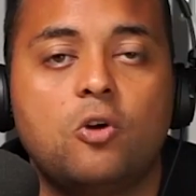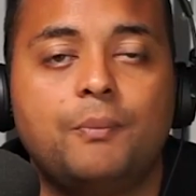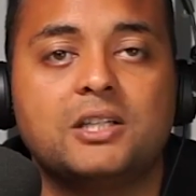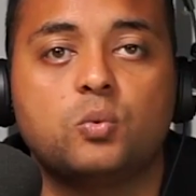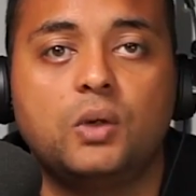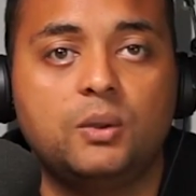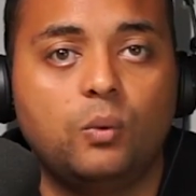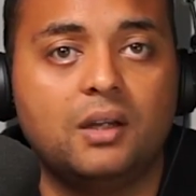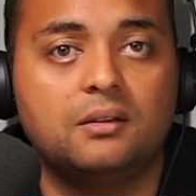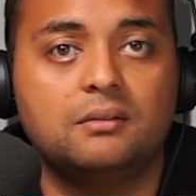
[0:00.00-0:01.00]
by
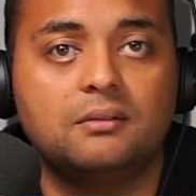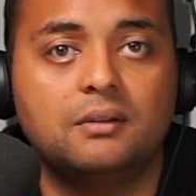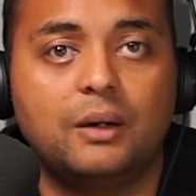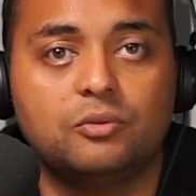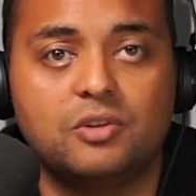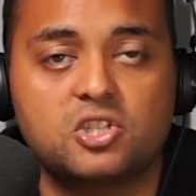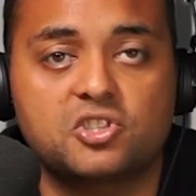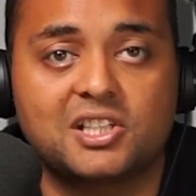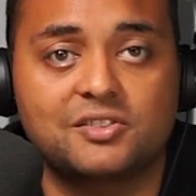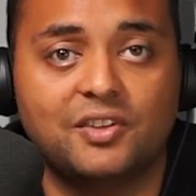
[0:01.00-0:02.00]
21 I would reach
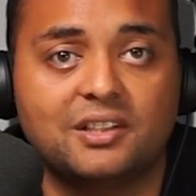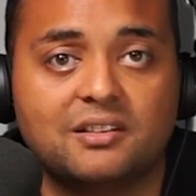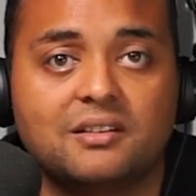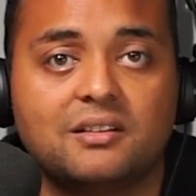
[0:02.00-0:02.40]
6 figures.